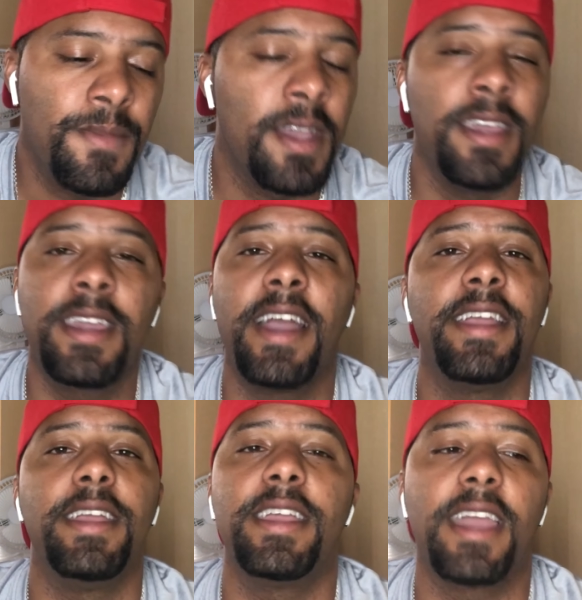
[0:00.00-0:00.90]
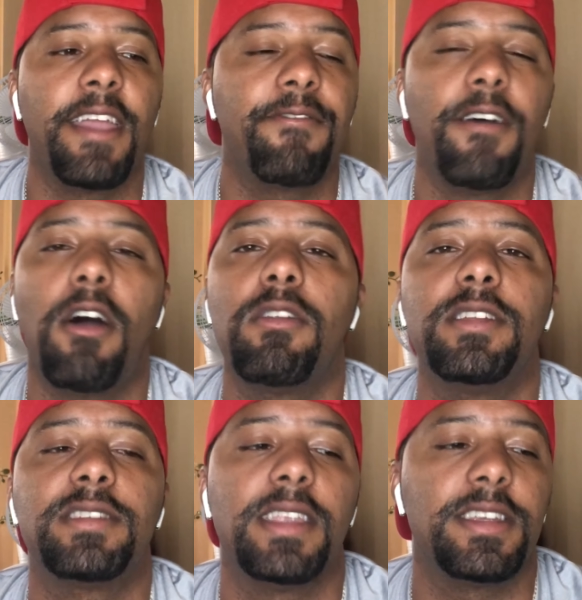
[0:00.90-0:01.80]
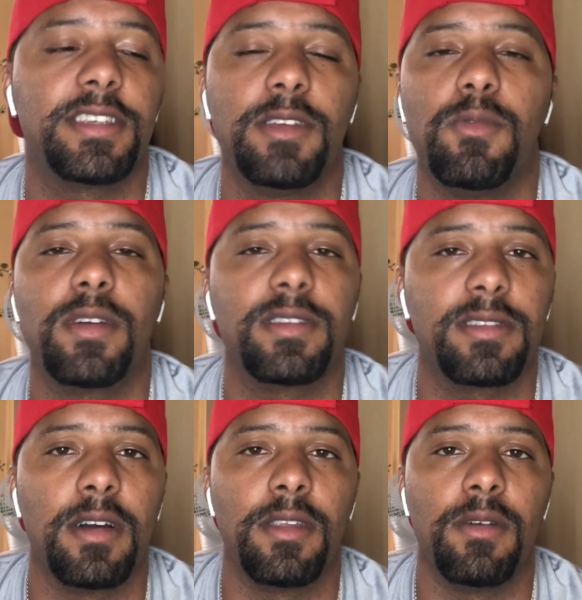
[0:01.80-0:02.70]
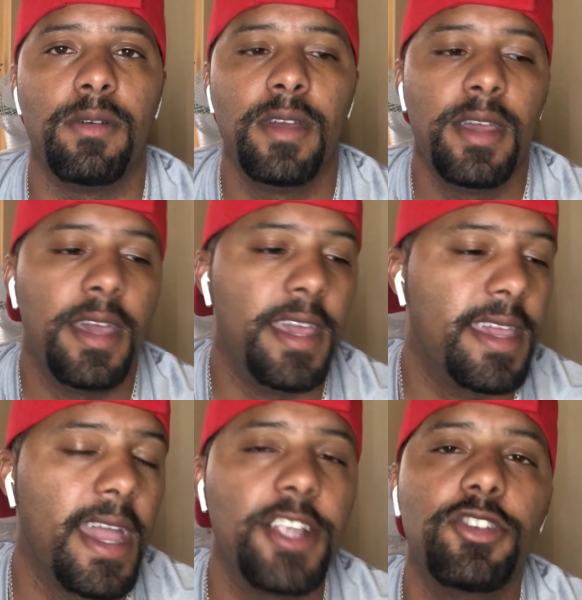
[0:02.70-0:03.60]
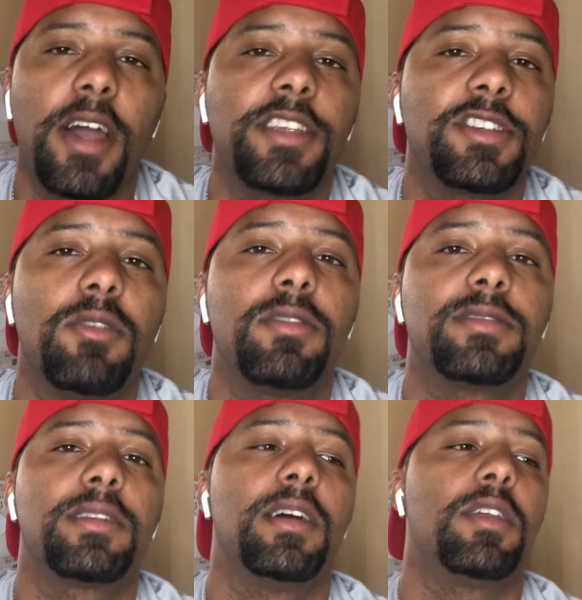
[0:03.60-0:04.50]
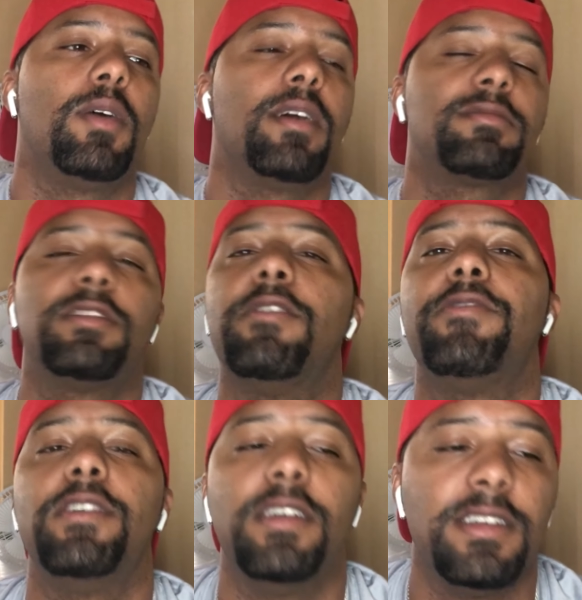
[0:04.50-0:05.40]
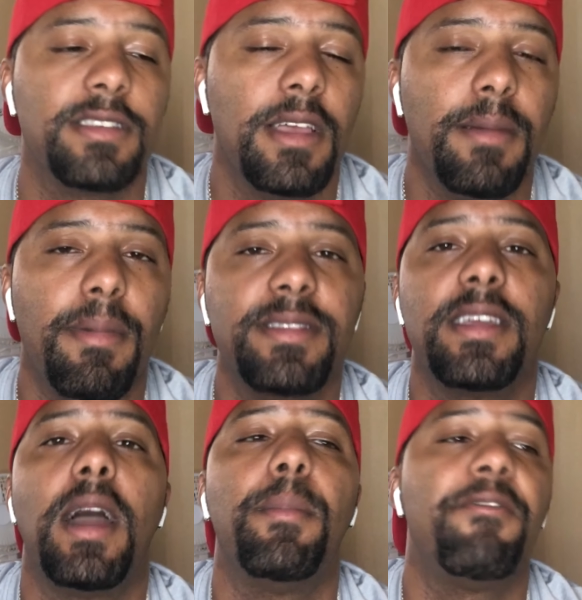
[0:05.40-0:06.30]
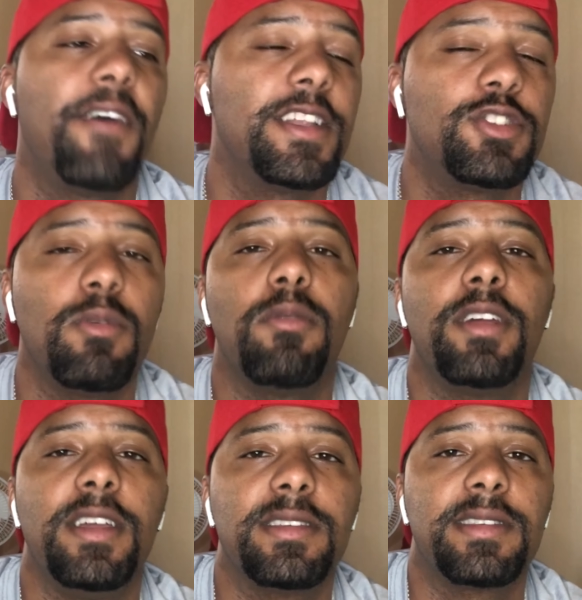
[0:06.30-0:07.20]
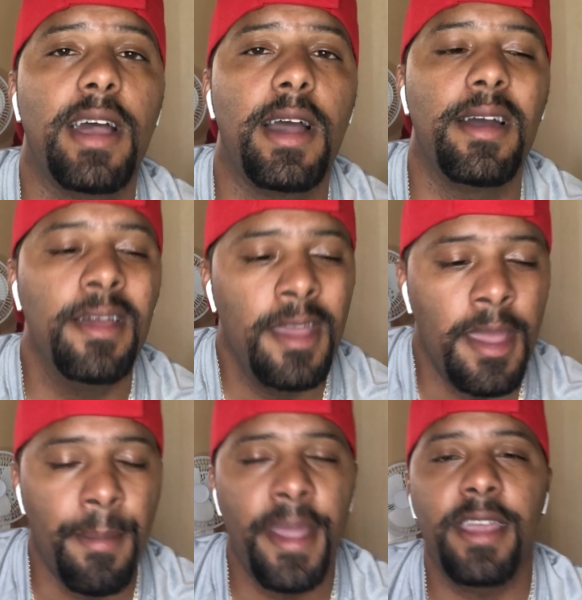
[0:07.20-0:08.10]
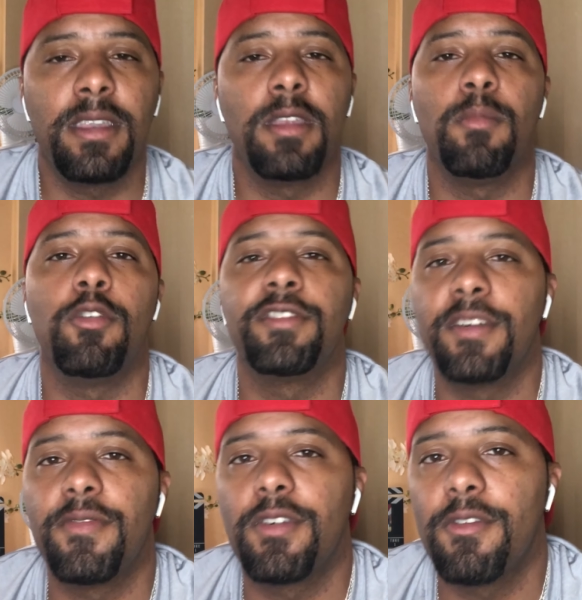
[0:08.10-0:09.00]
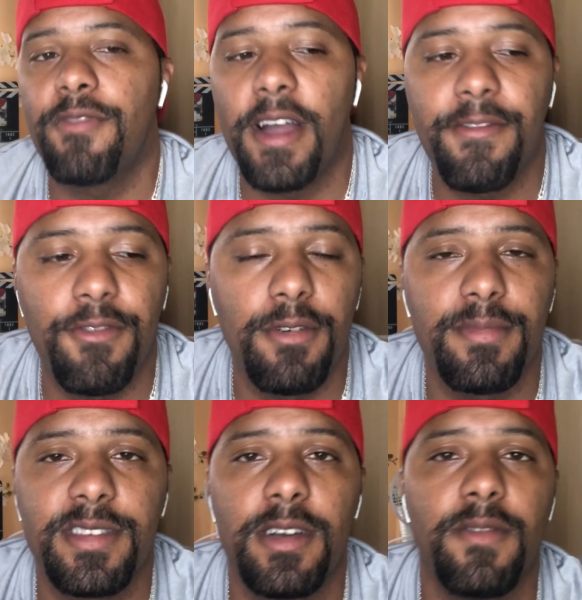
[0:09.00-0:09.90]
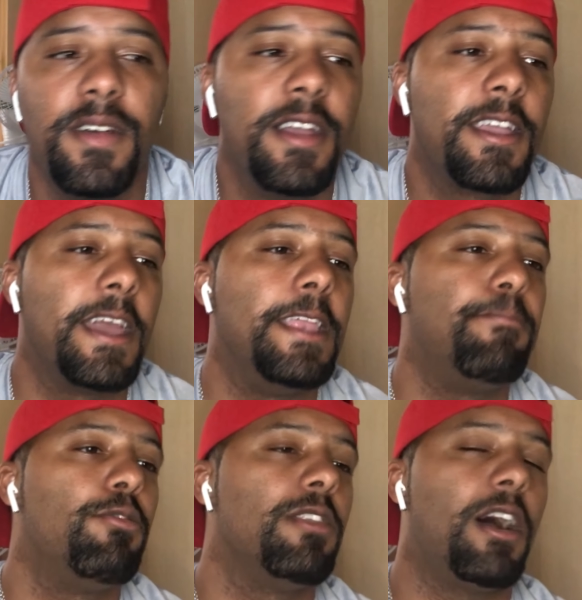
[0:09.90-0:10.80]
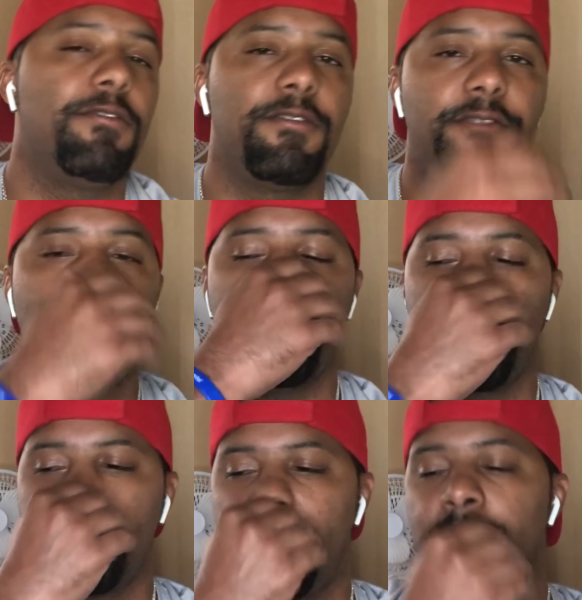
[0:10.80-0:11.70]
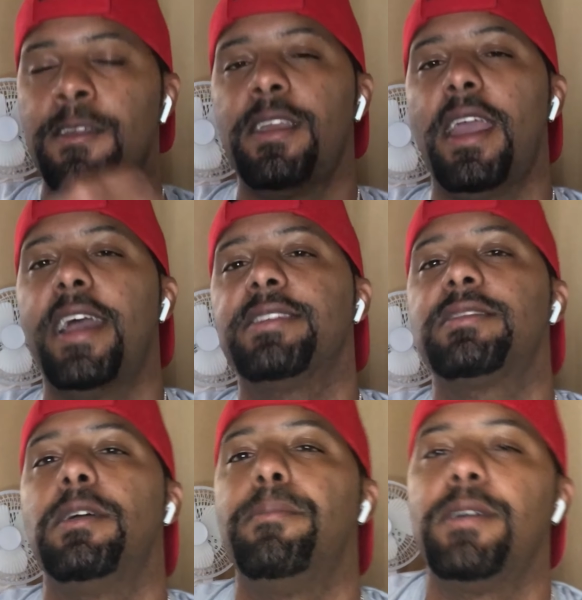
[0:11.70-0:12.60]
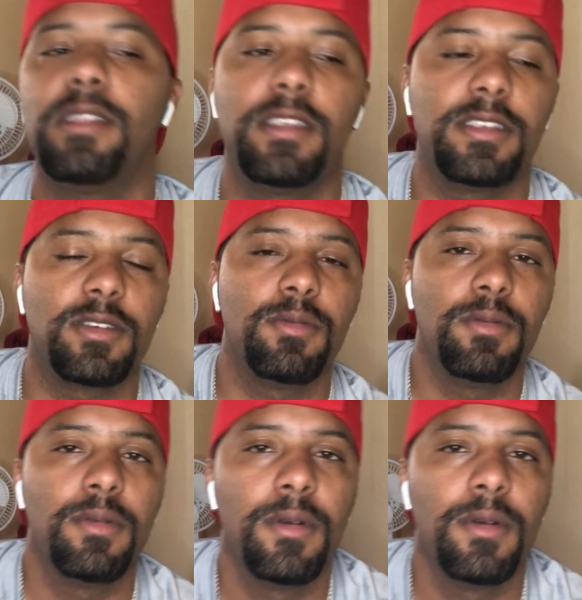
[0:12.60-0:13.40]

And he can't he can't fall into that shit with Castano. He can't try to show Castano how tough he is by saying, I'm gonna fight you on the inside and making it a more difficult fight for himself. Can he pull off a fight like that? He has the ability to.